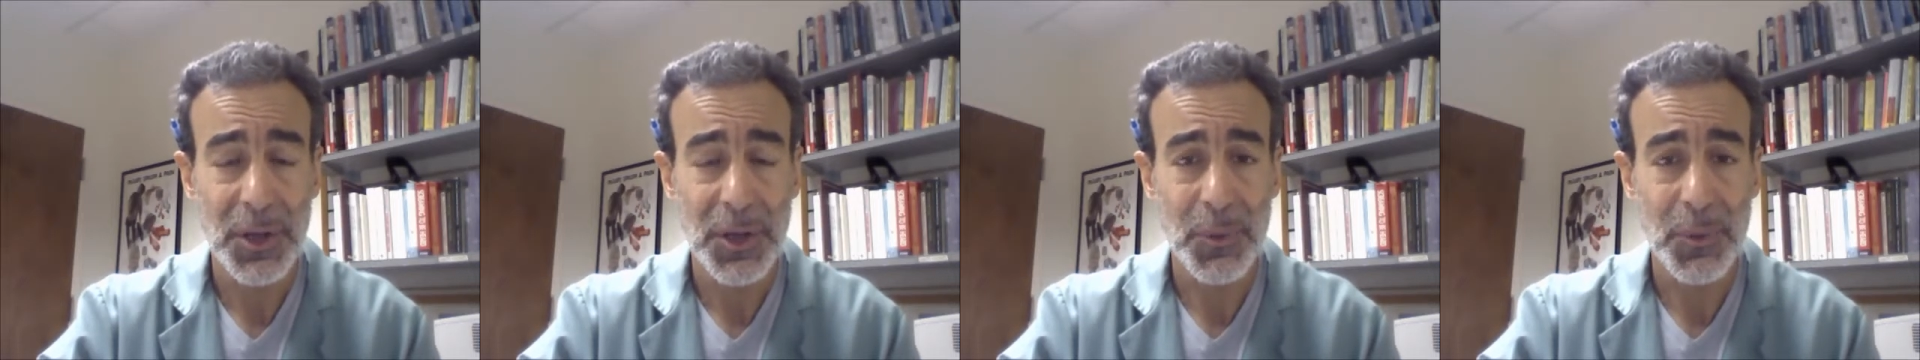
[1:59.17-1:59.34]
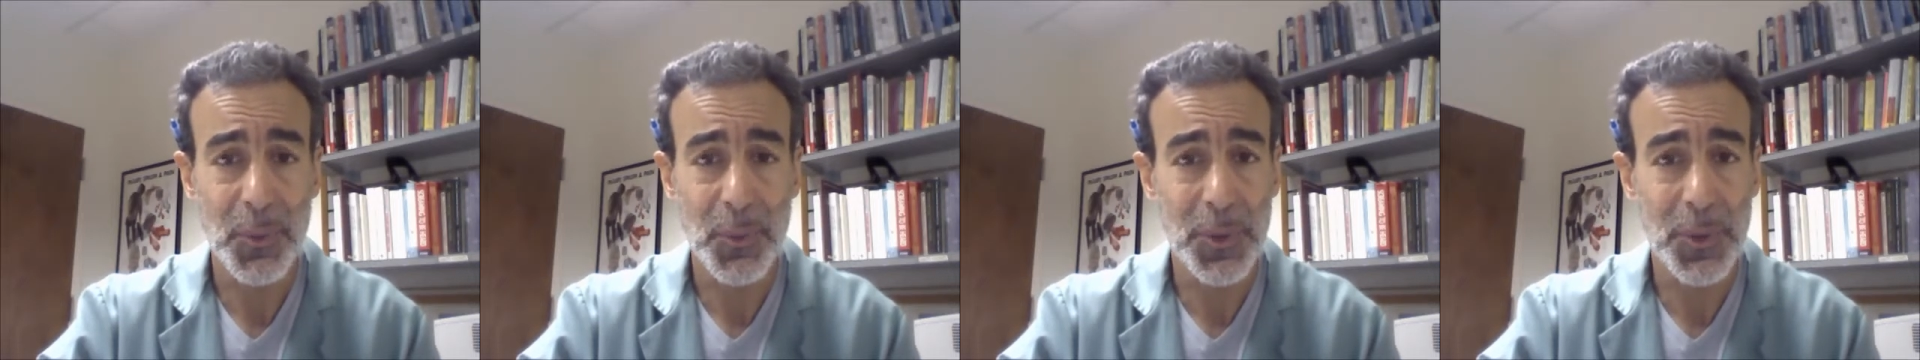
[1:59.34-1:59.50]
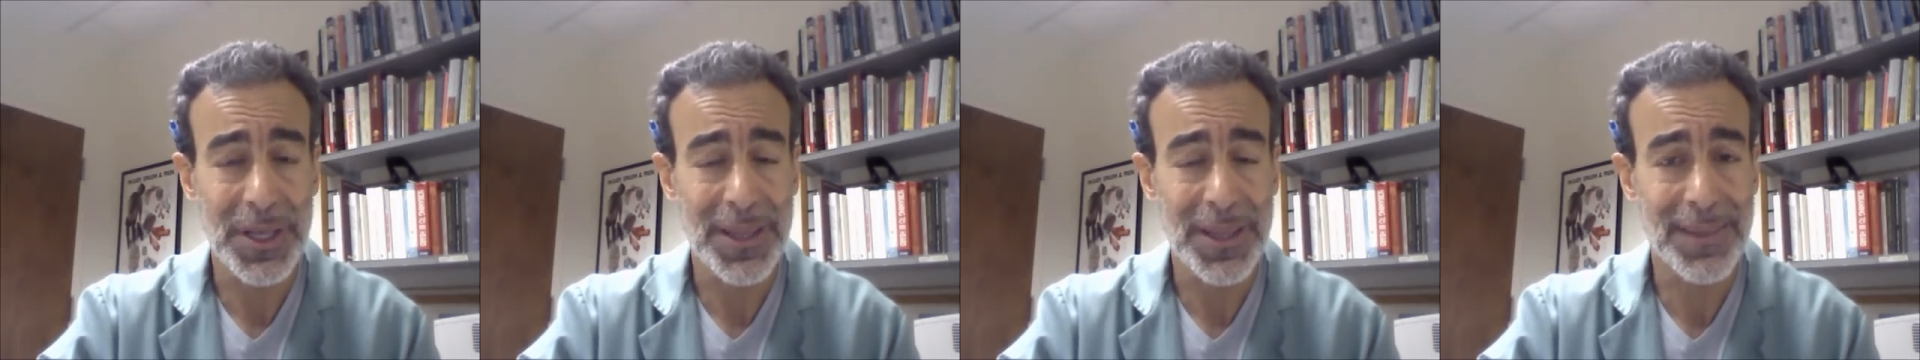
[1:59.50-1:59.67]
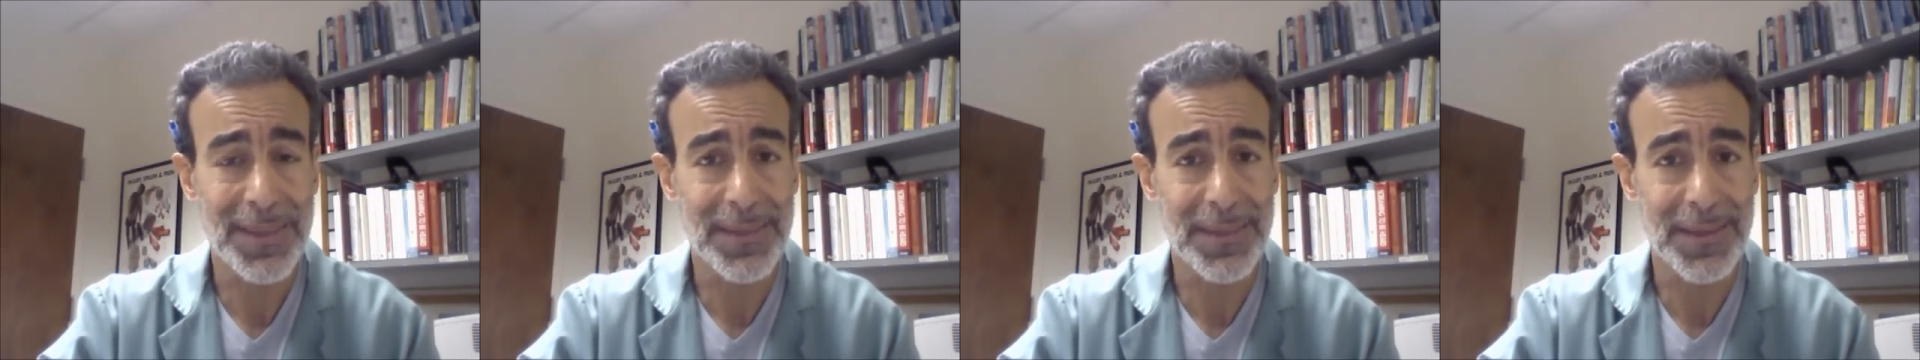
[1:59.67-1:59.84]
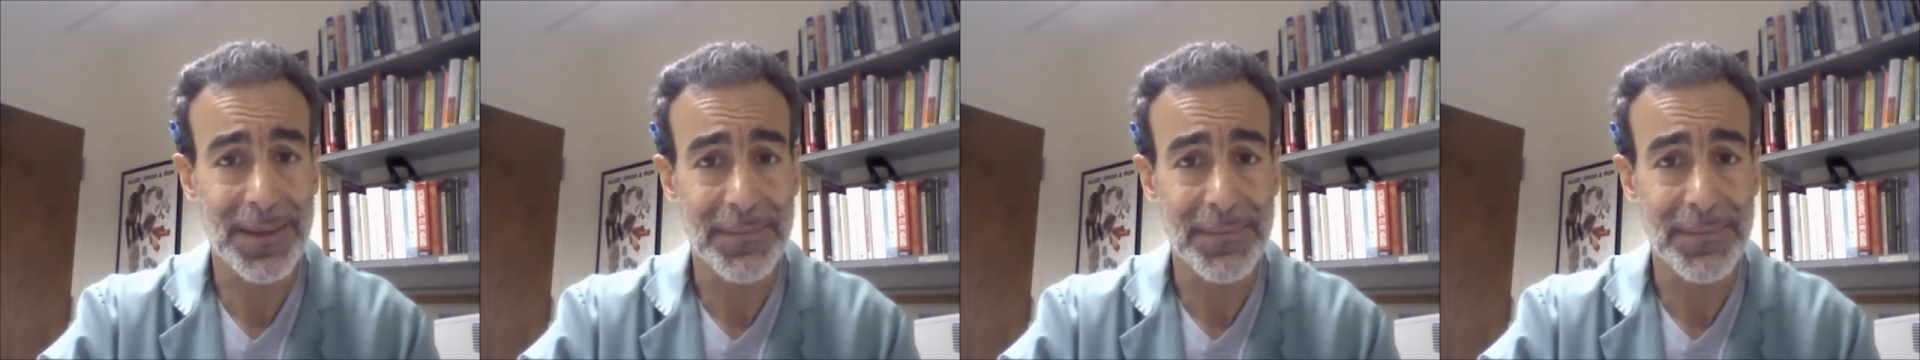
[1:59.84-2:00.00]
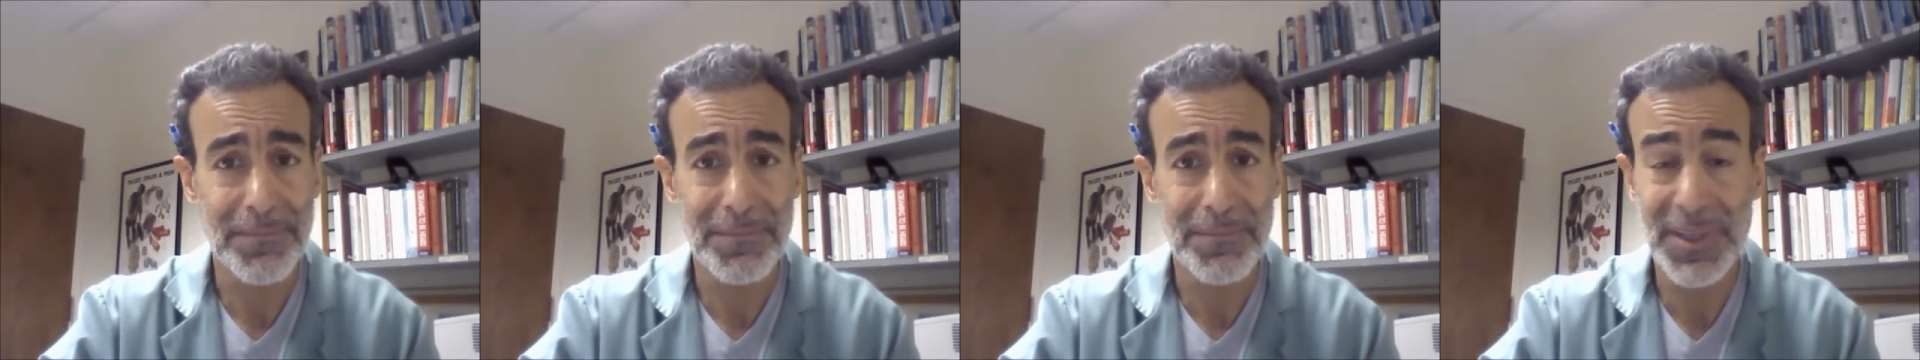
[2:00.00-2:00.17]
with
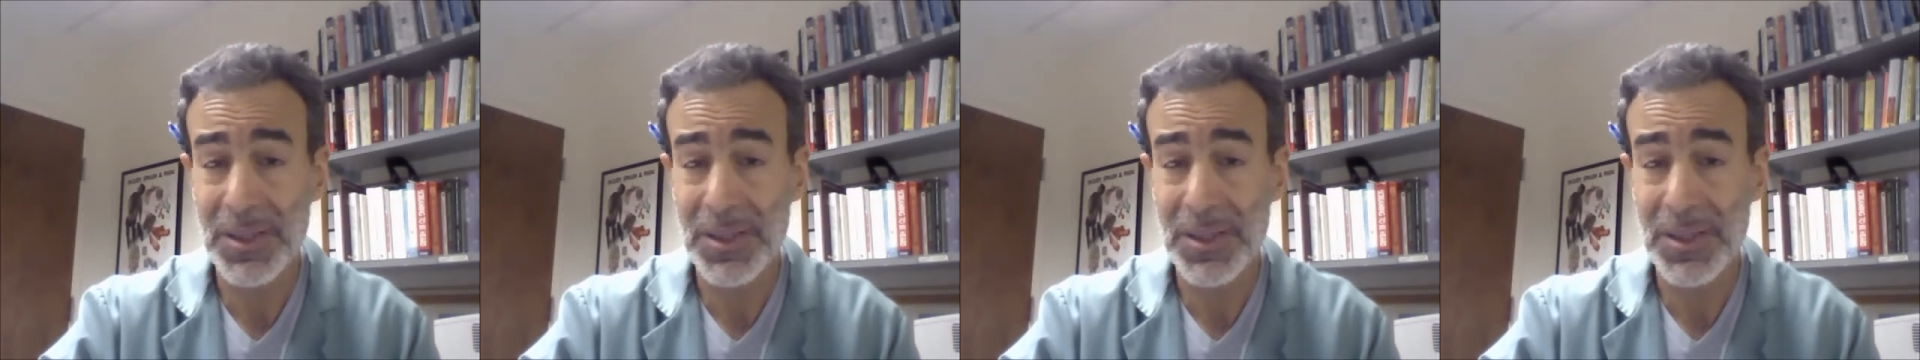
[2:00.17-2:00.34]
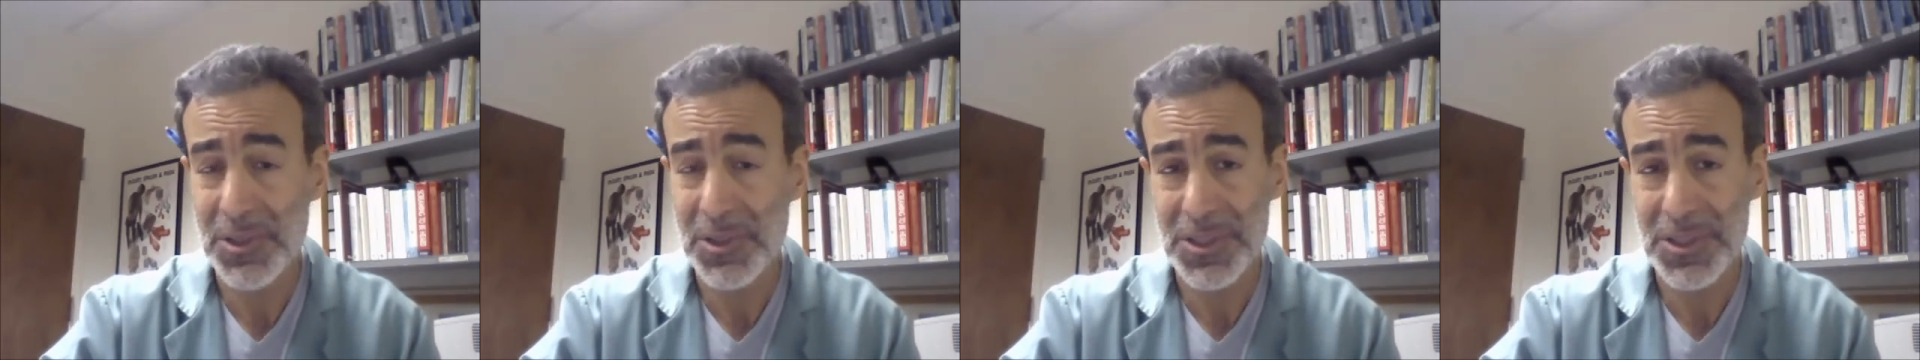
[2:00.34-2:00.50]
minimal